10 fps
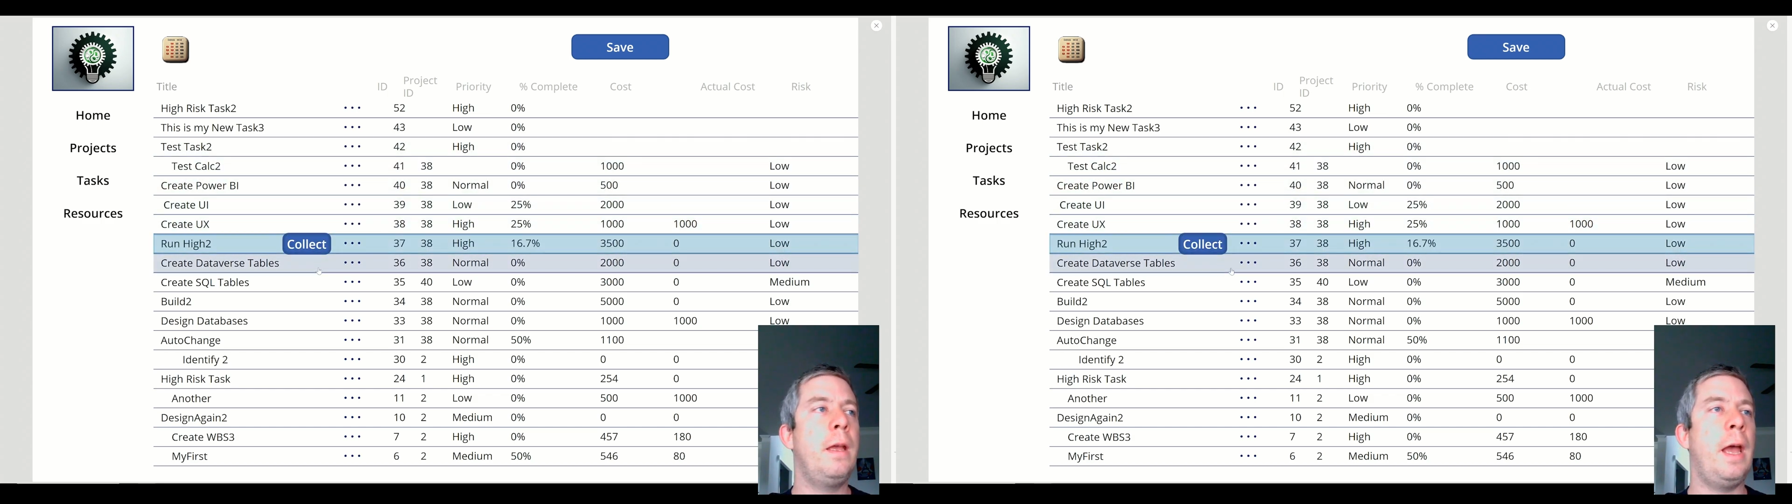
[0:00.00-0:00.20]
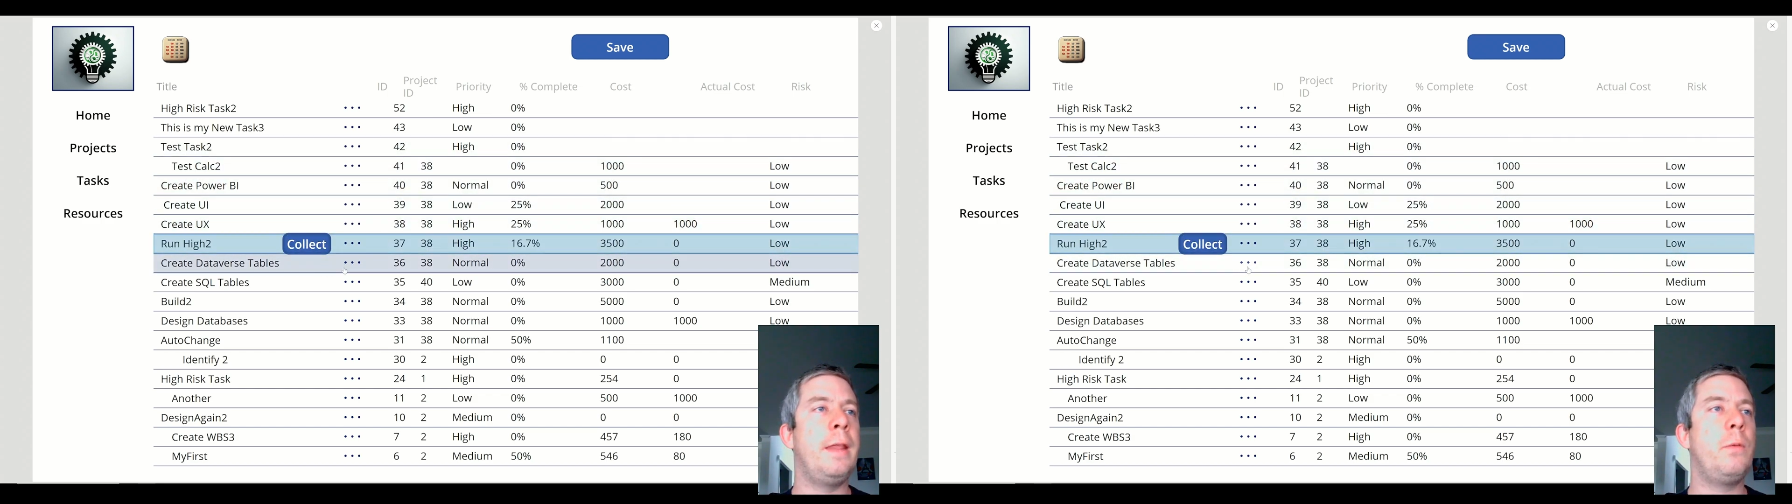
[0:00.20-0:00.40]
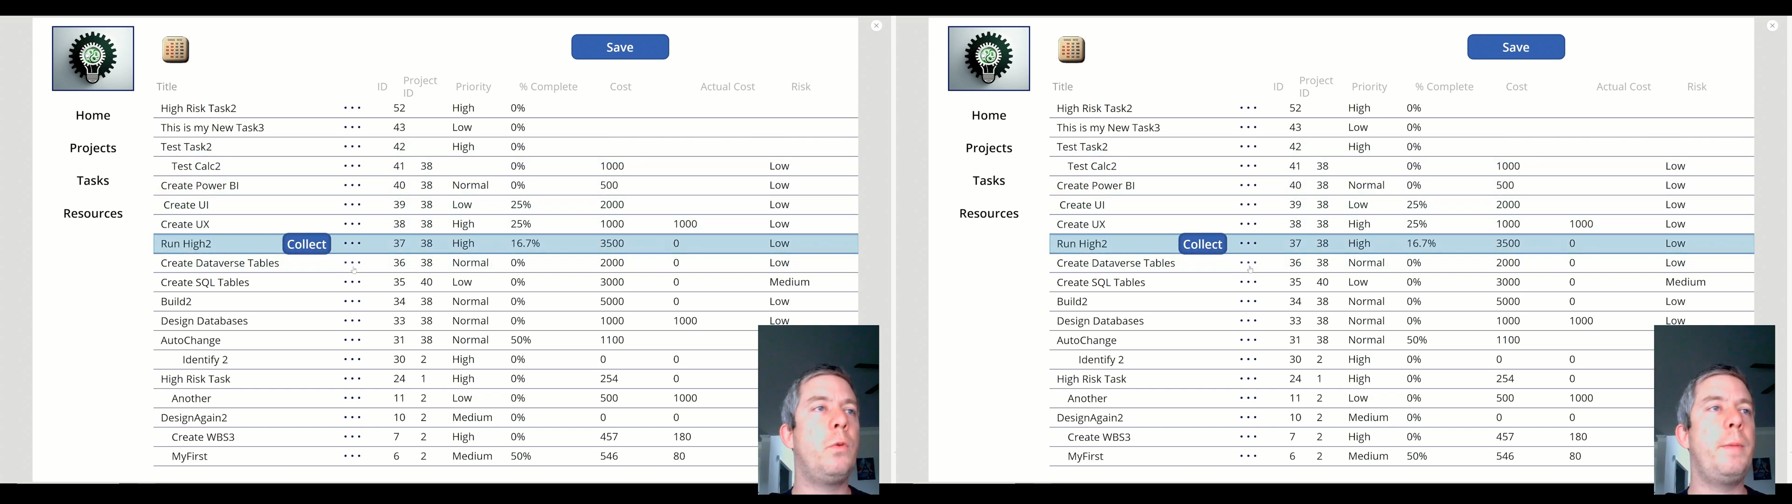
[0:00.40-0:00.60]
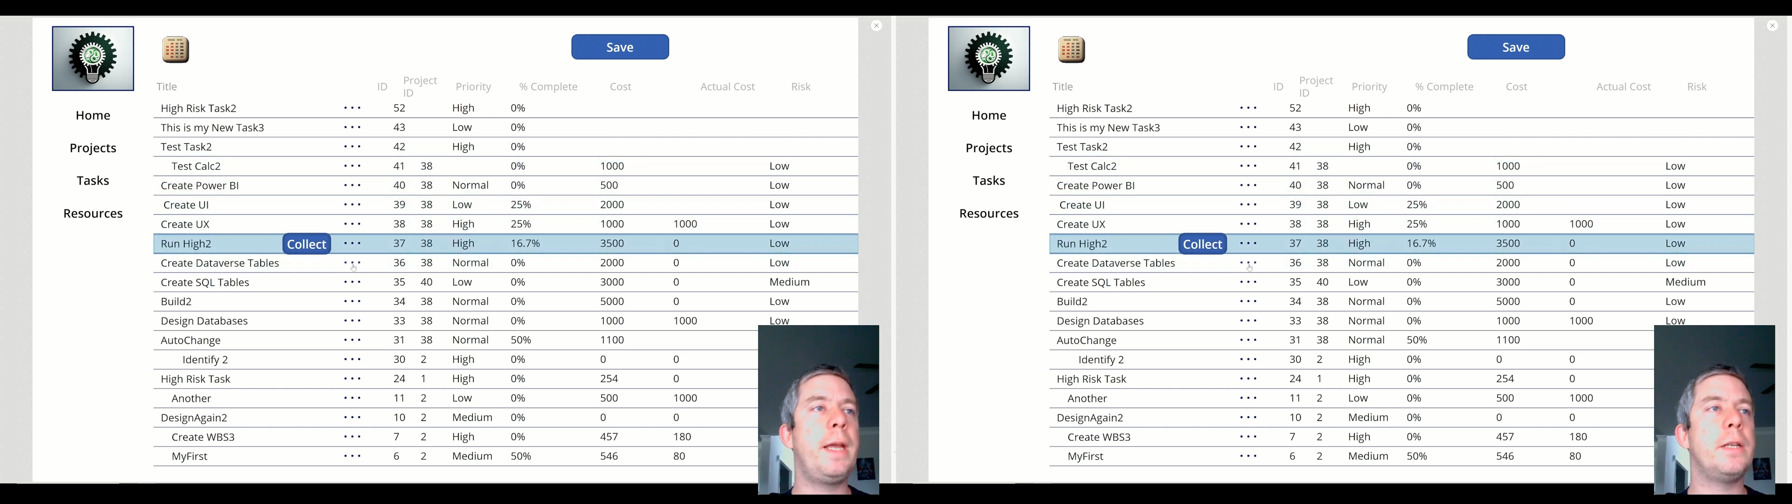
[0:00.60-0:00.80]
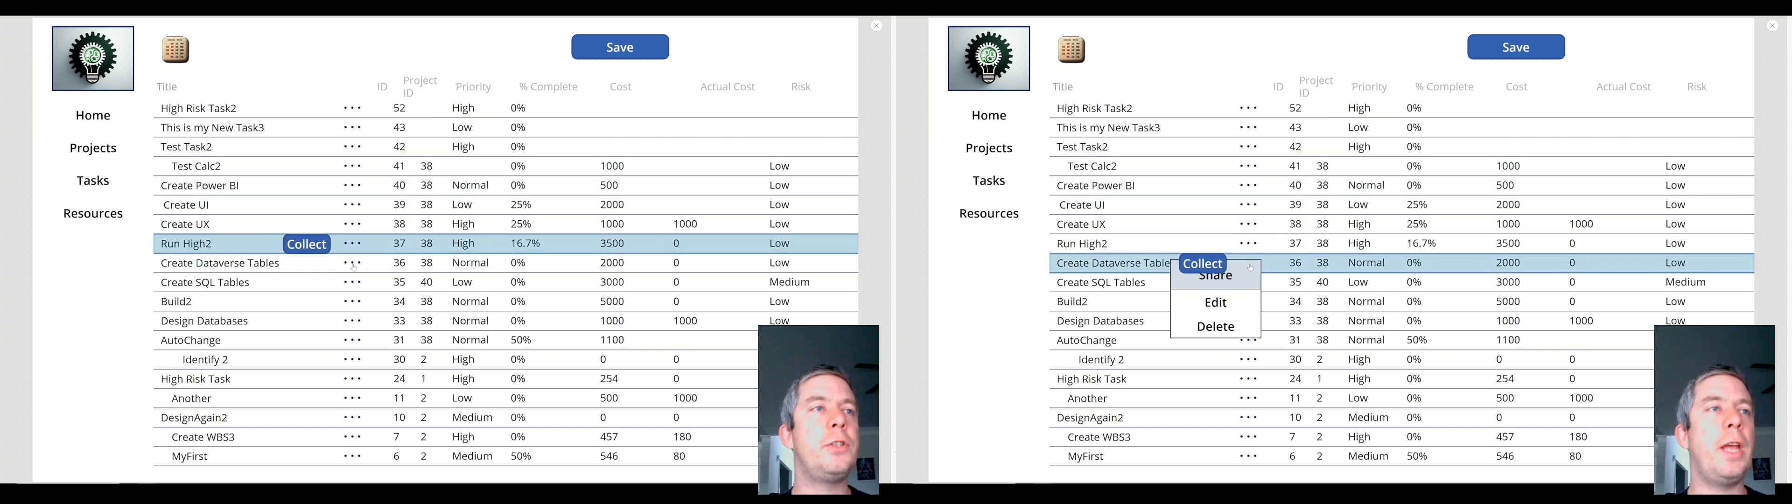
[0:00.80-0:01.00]
And then we'll make
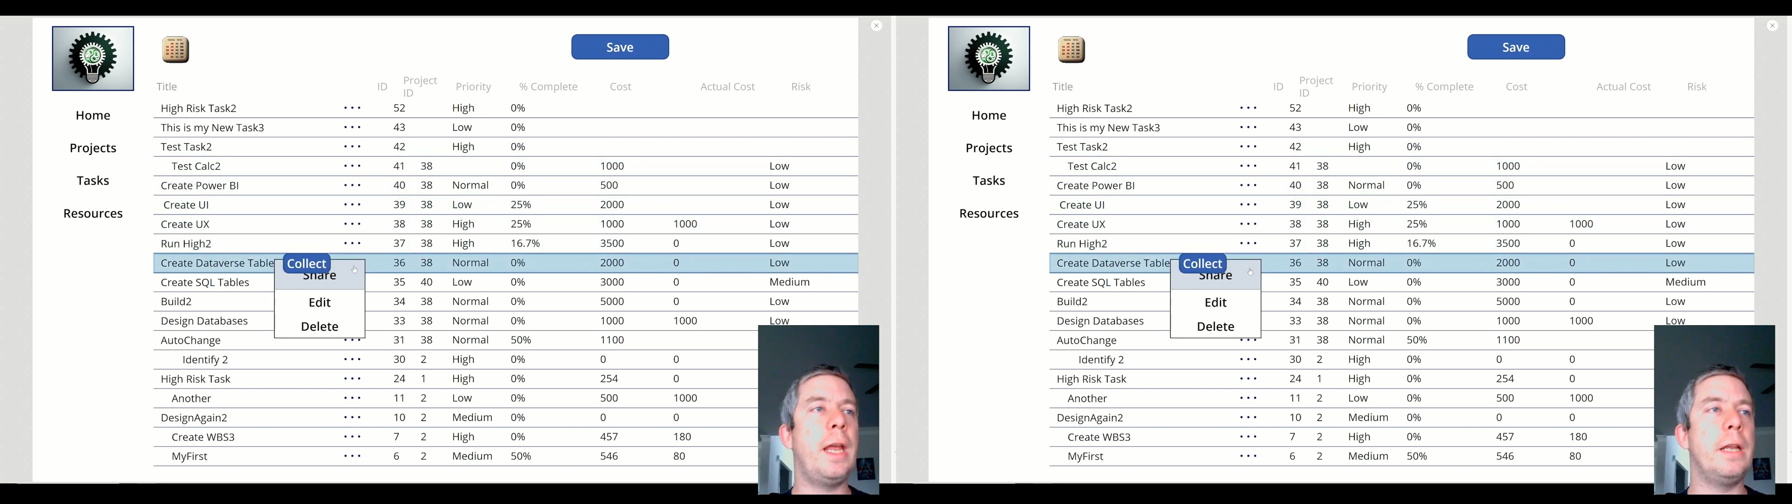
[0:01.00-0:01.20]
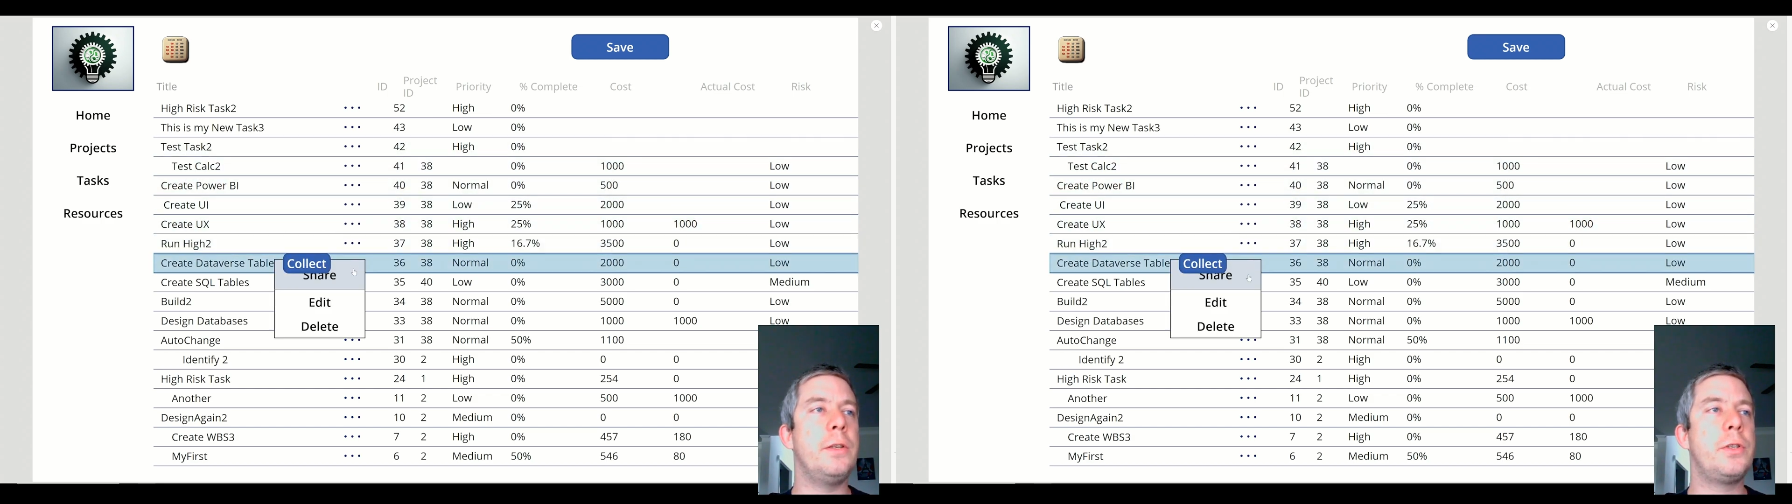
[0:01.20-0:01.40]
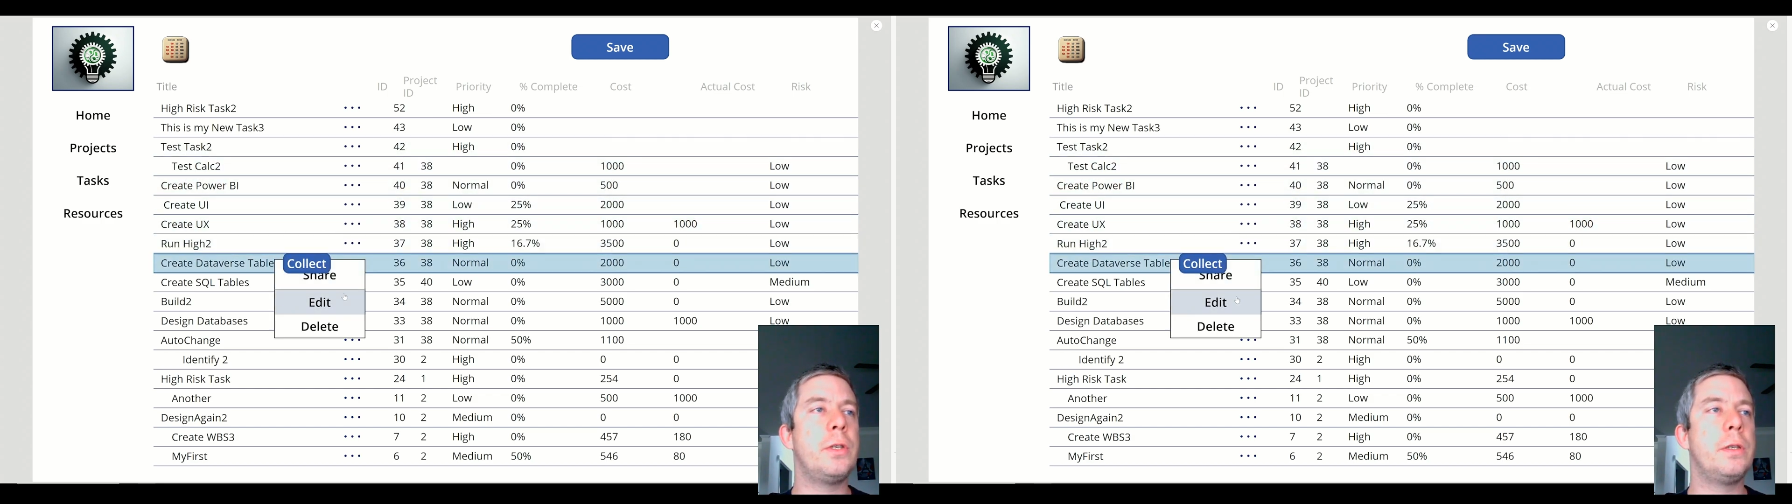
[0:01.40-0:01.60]
a change.